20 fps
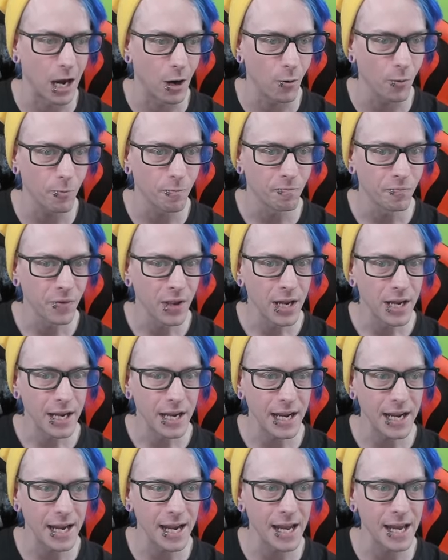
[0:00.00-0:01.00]
out,
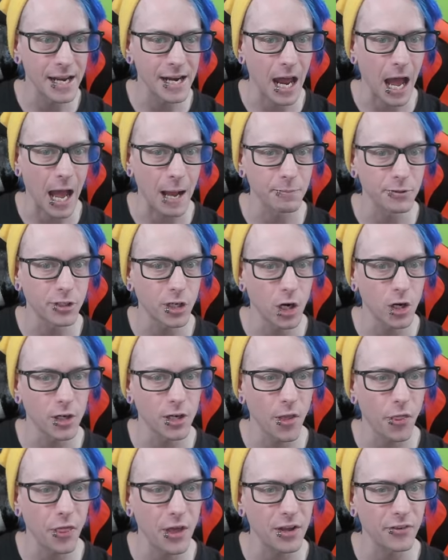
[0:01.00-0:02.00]
and I'm
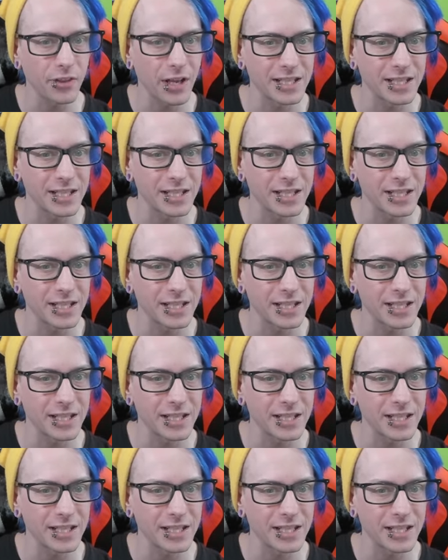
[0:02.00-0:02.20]
starting to think